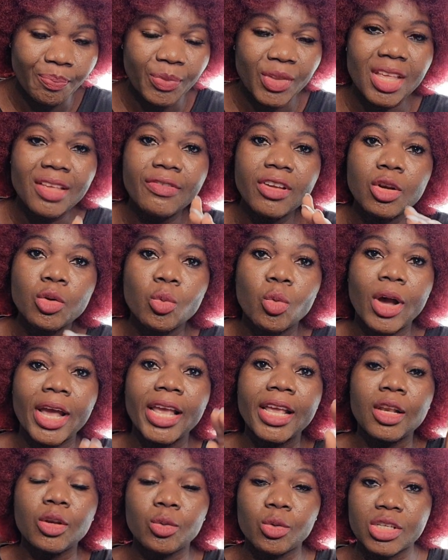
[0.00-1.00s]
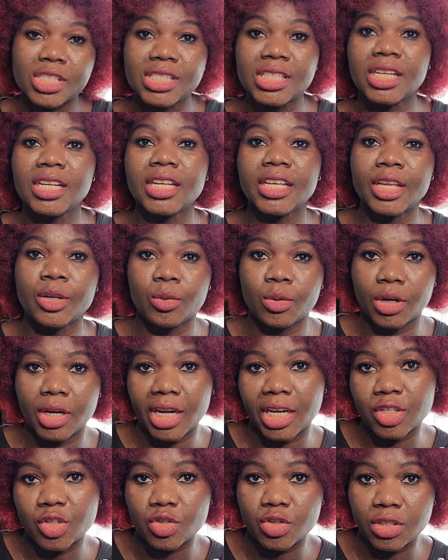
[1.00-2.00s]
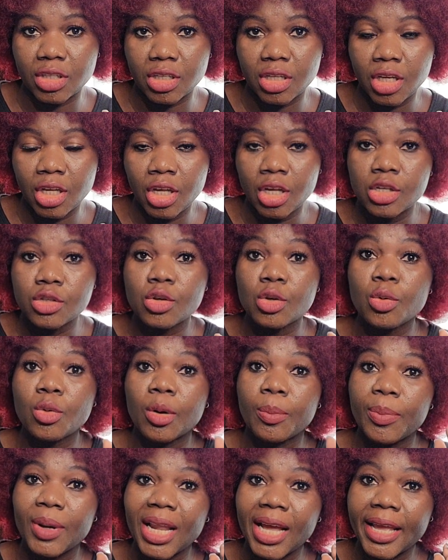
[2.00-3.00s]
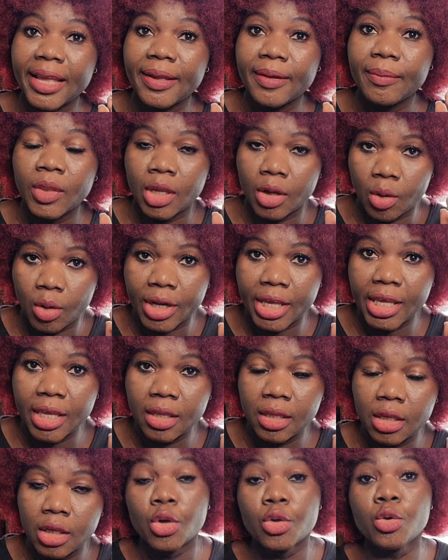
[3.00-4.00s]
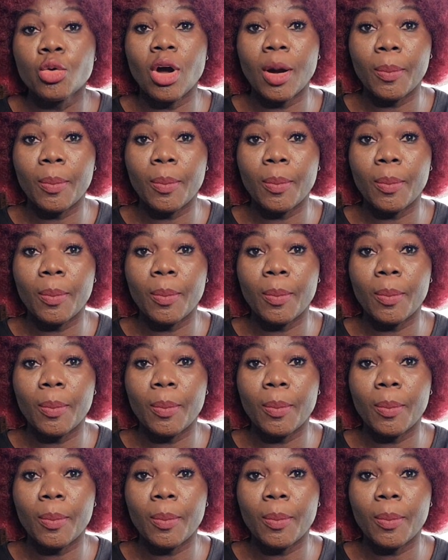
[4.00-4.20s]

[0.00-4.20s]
even while you are still in your country. So you apply, okay? You